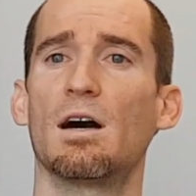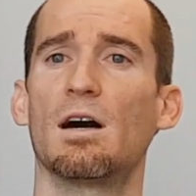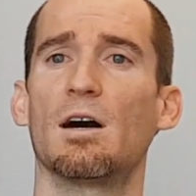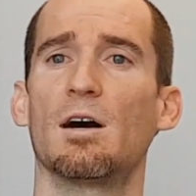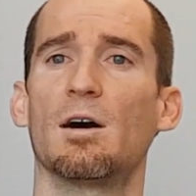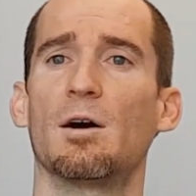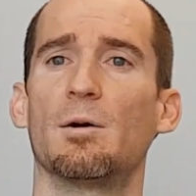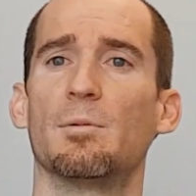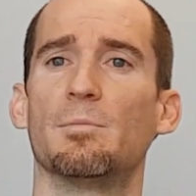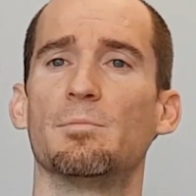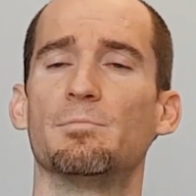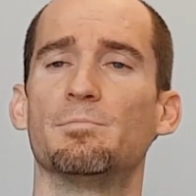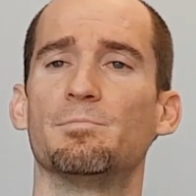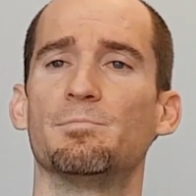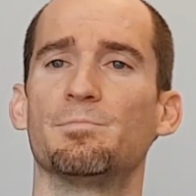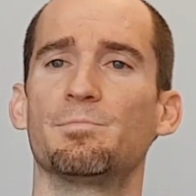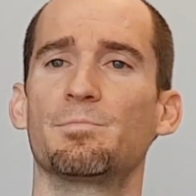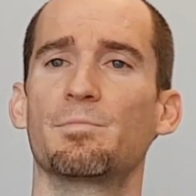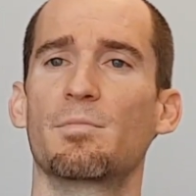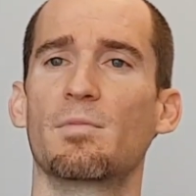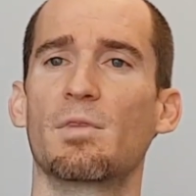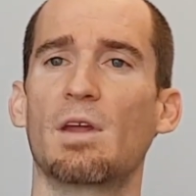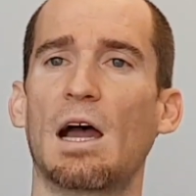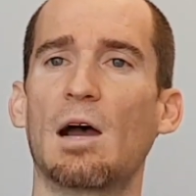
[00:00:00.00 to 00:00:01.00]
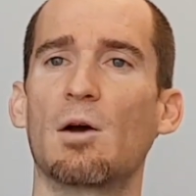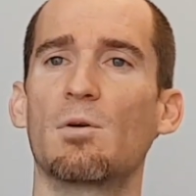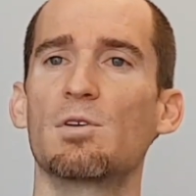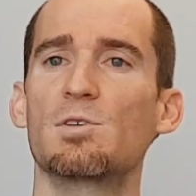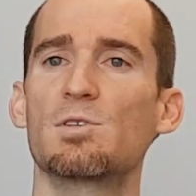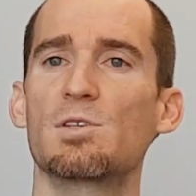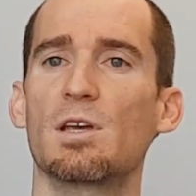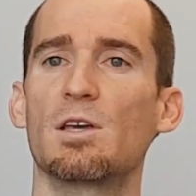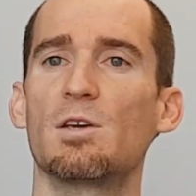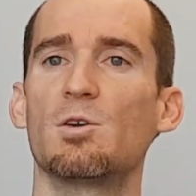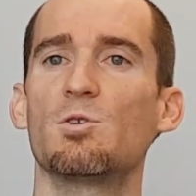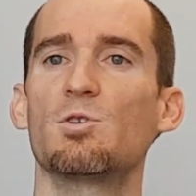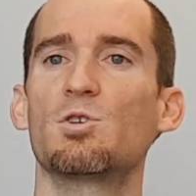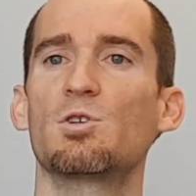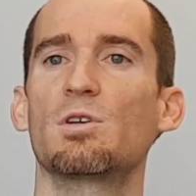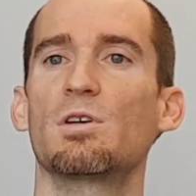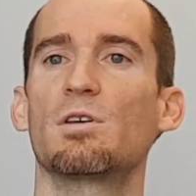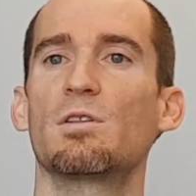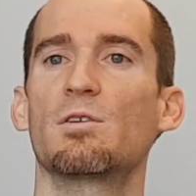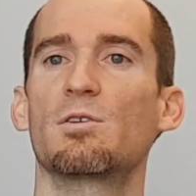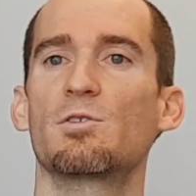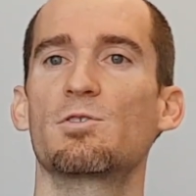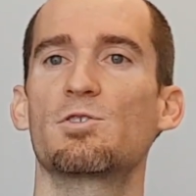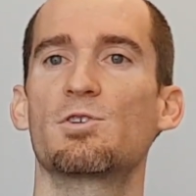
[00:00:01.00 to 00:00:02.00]
I would say usually
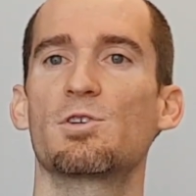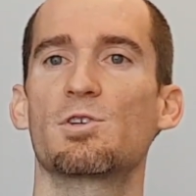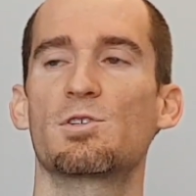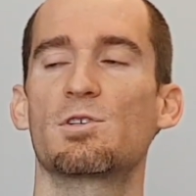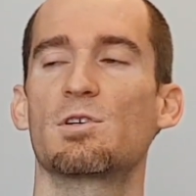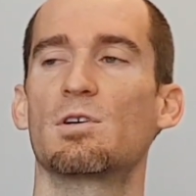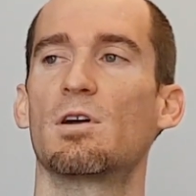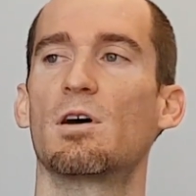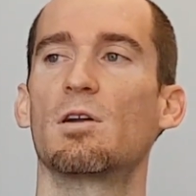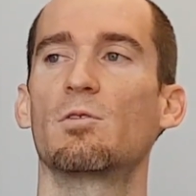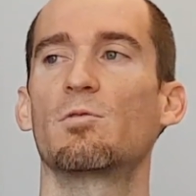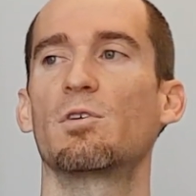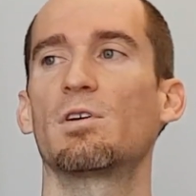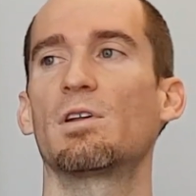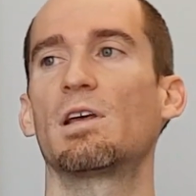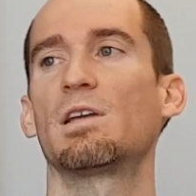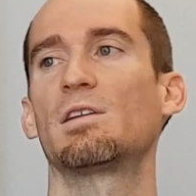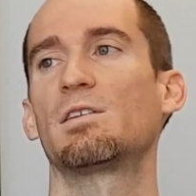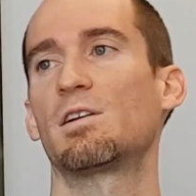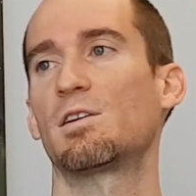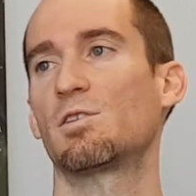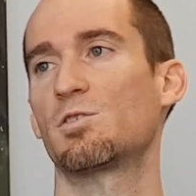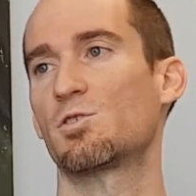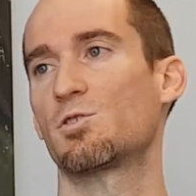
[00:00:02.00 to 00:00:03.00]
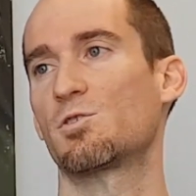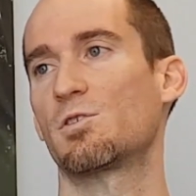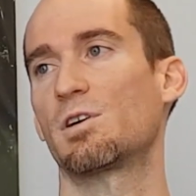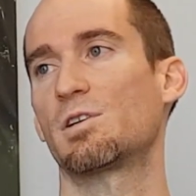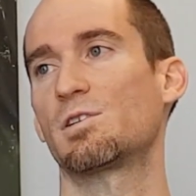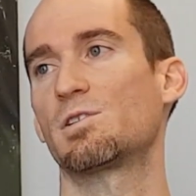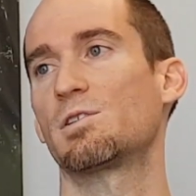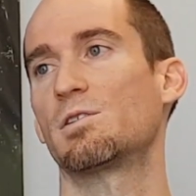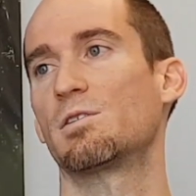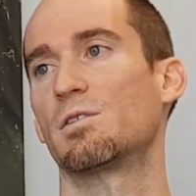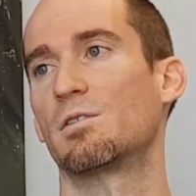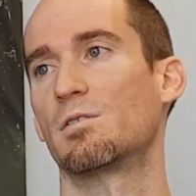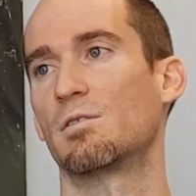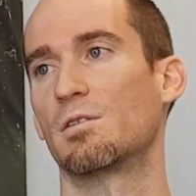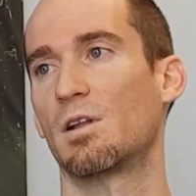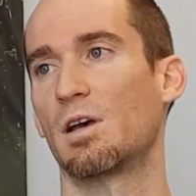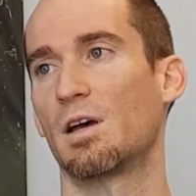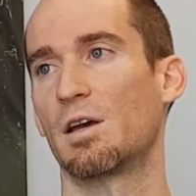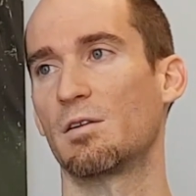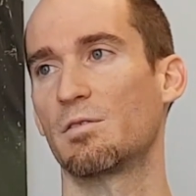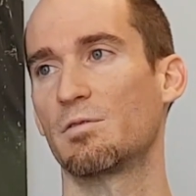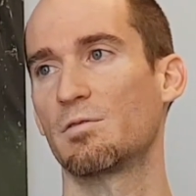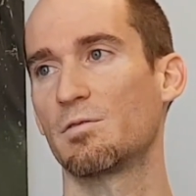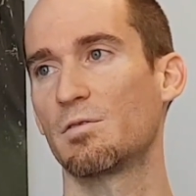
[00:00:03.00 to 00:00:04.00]
there's just an unrelenting stress in their
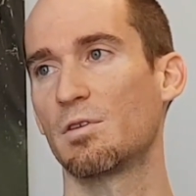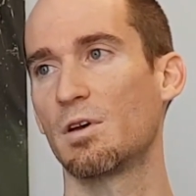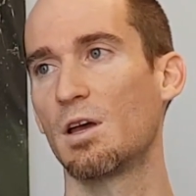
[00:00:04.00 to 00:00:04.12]
life.